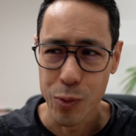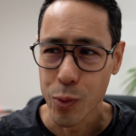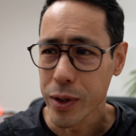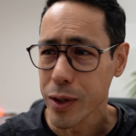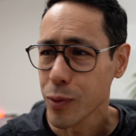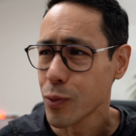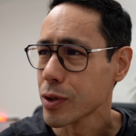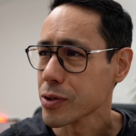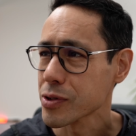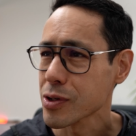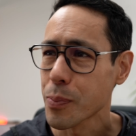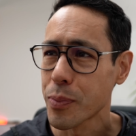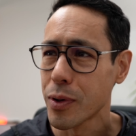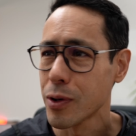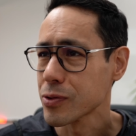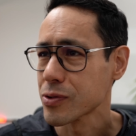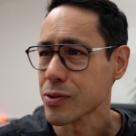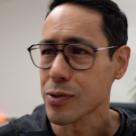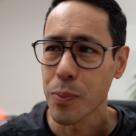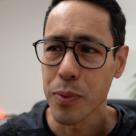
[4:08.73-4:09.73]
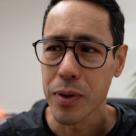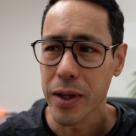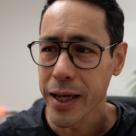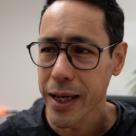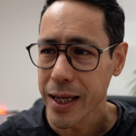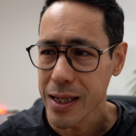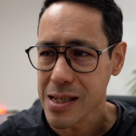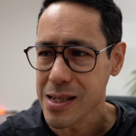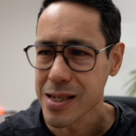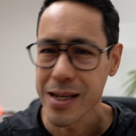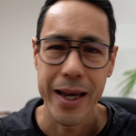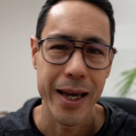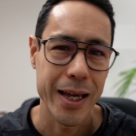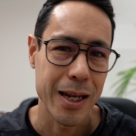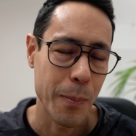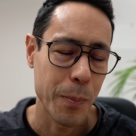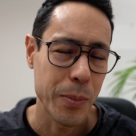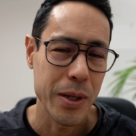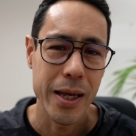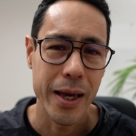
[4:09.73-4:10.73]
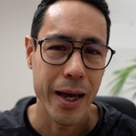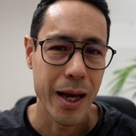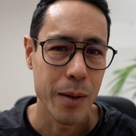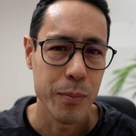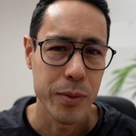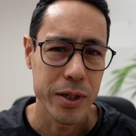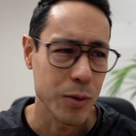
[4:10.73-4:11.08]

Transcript: We were supposed to play at 10 p.m.